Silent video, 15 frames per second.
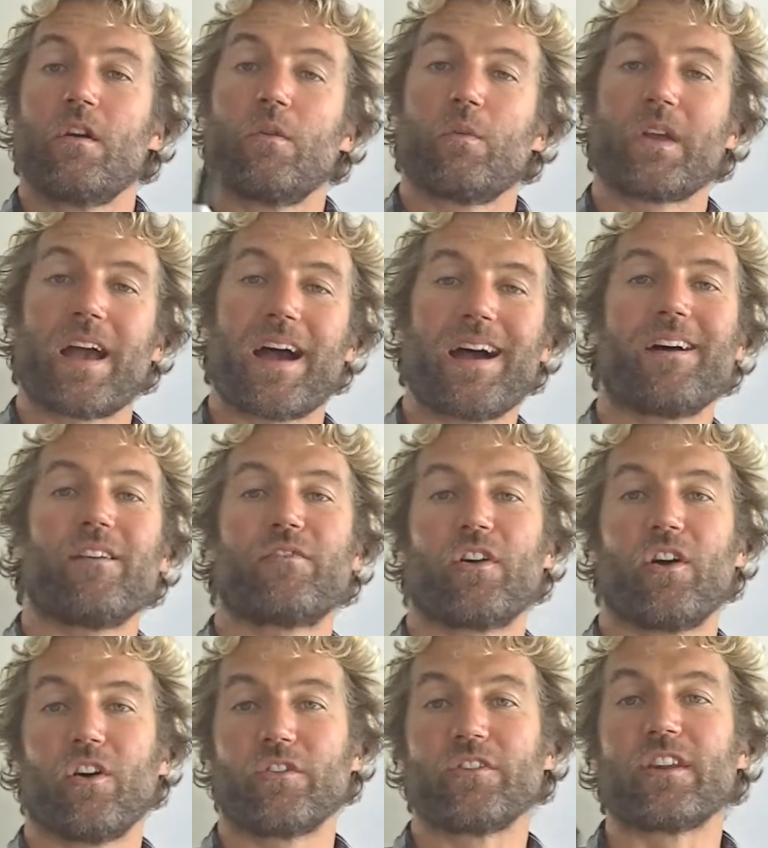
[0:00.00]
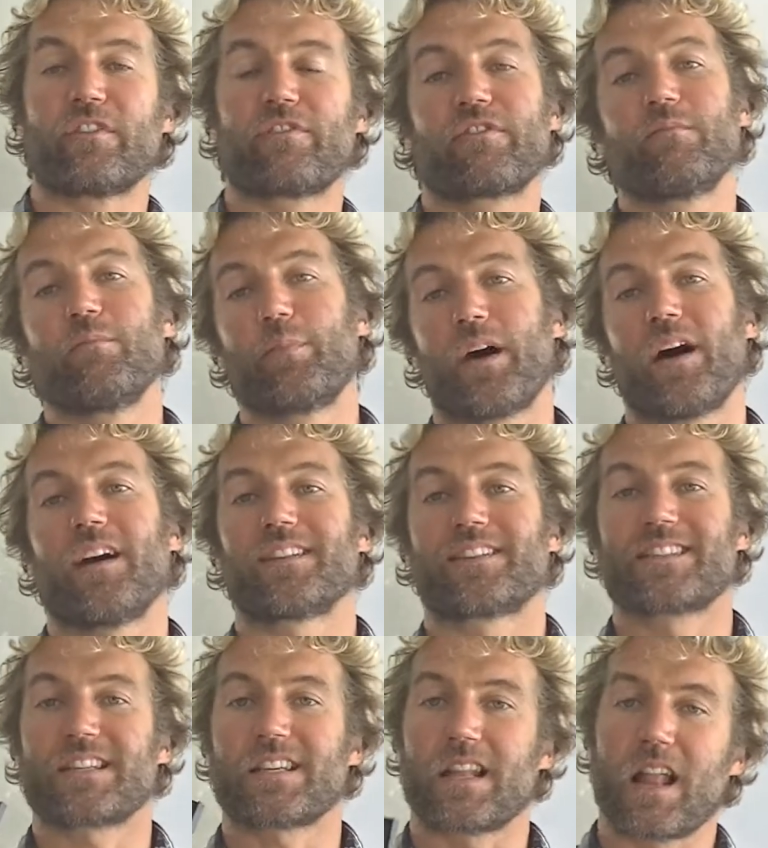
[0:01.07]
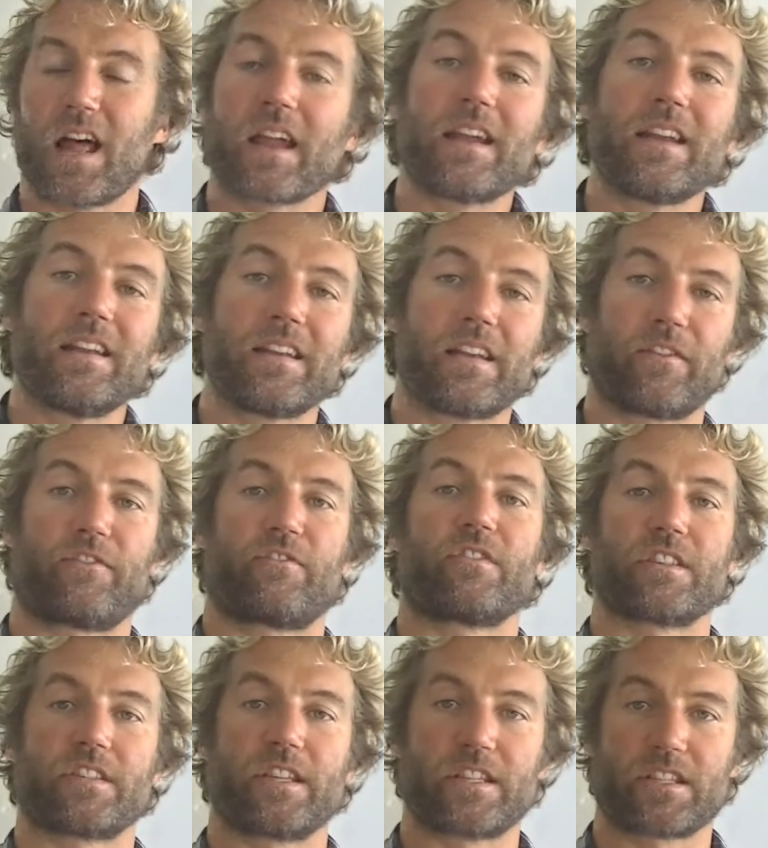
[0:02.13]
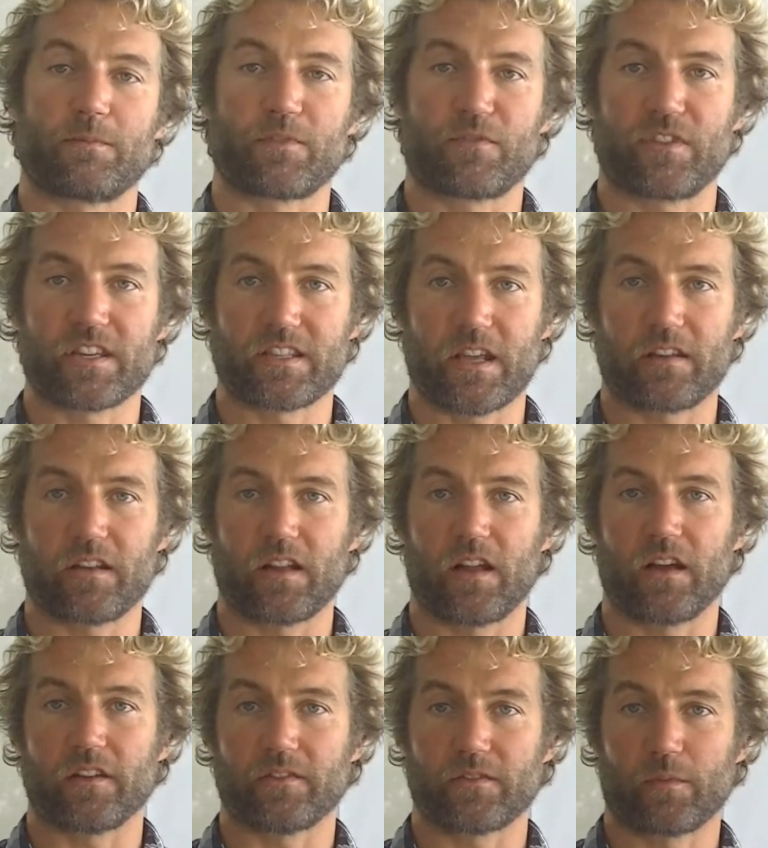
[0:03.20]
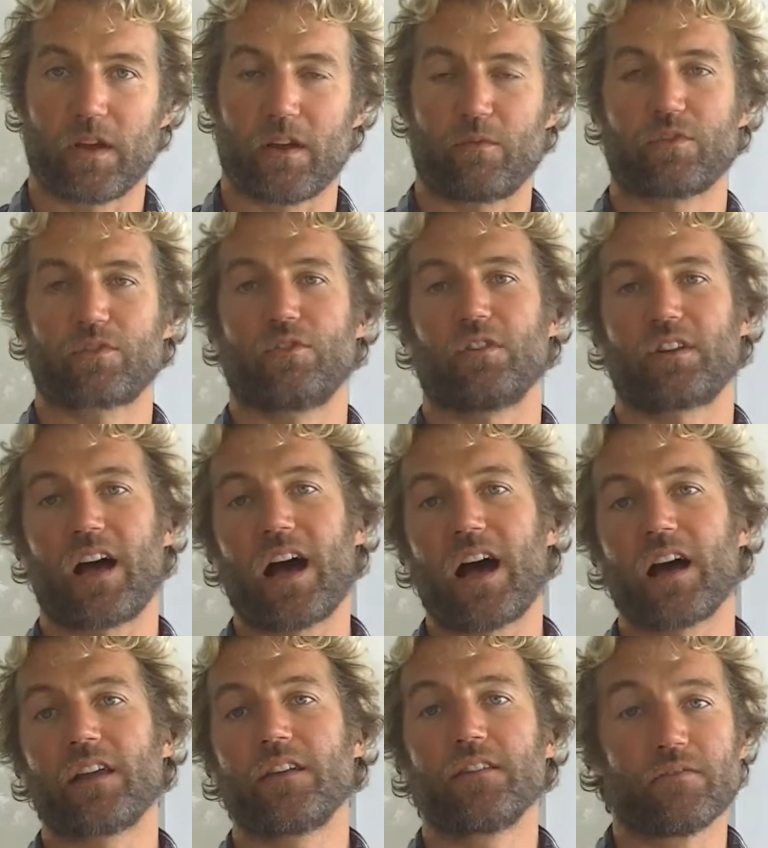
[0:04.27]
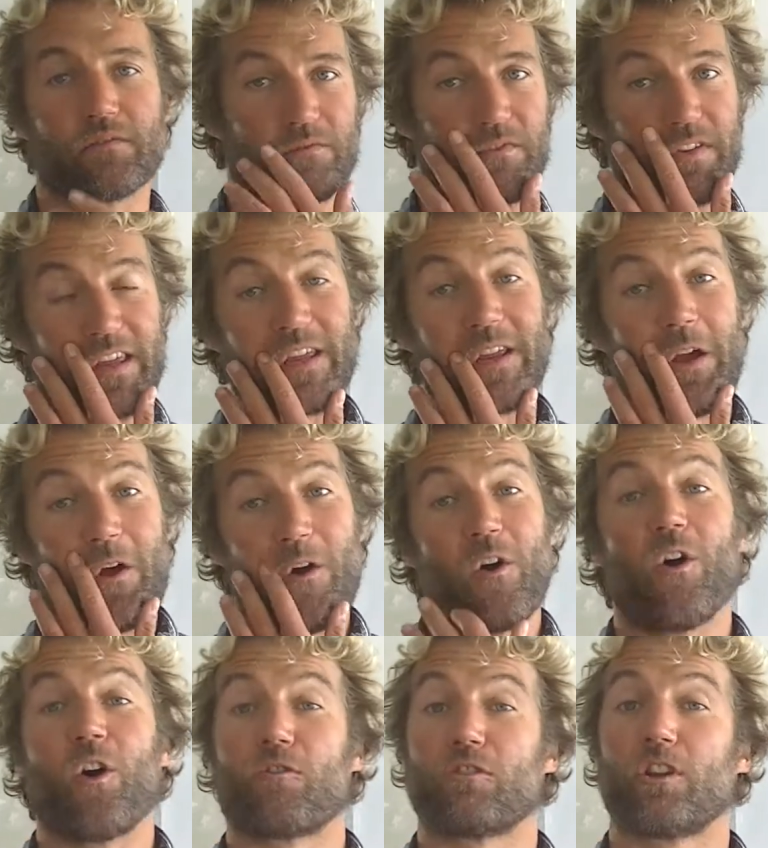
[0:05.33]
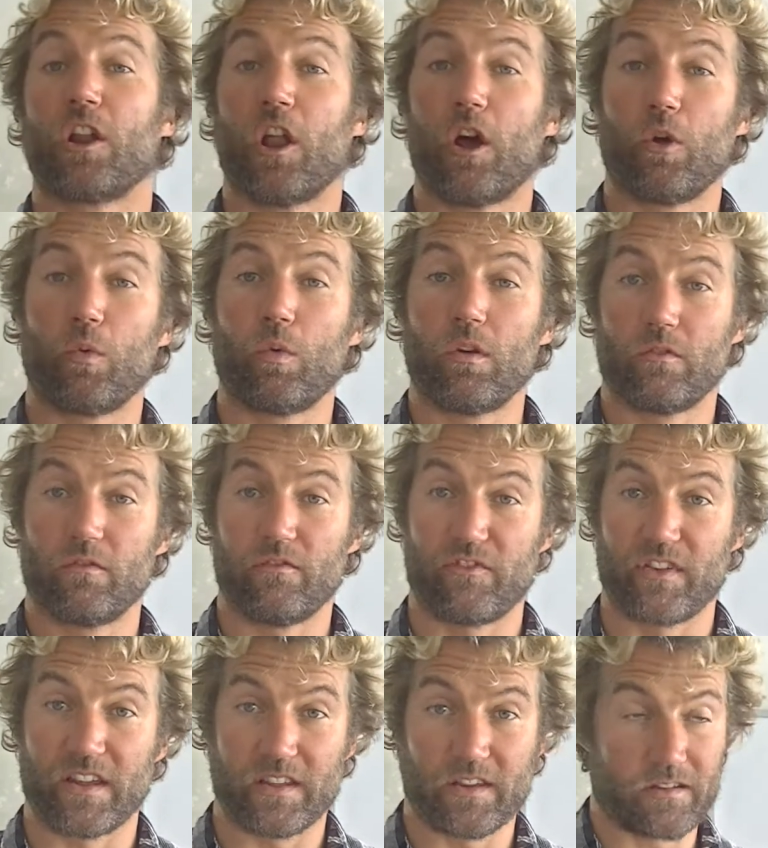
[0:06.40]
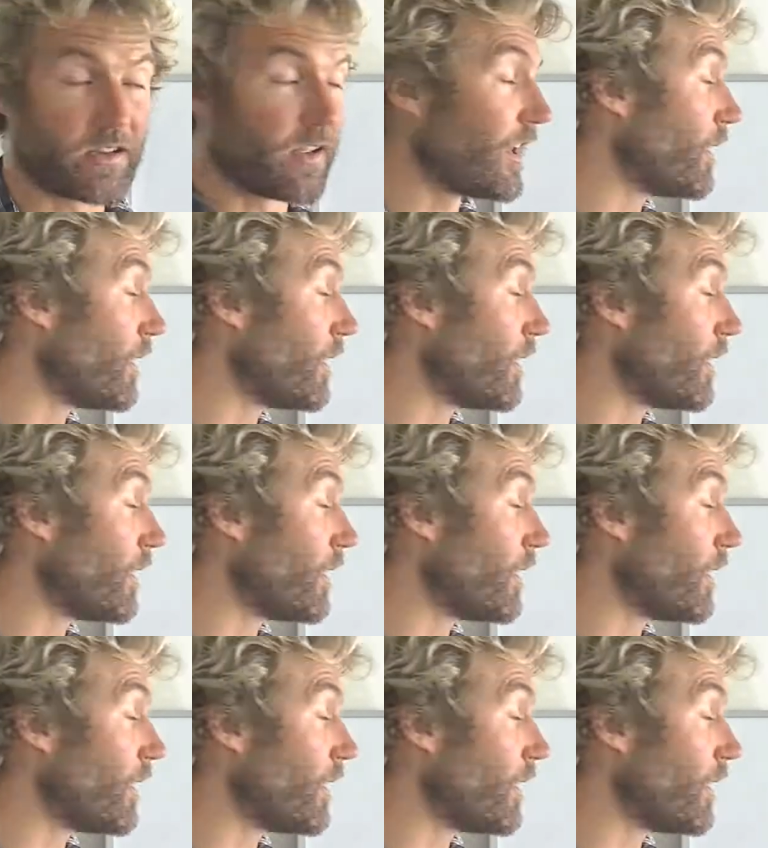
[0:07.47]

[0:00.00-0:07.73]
We have on different bars slightly different systems for the centre lines. We have what's called a high V or a low V. Now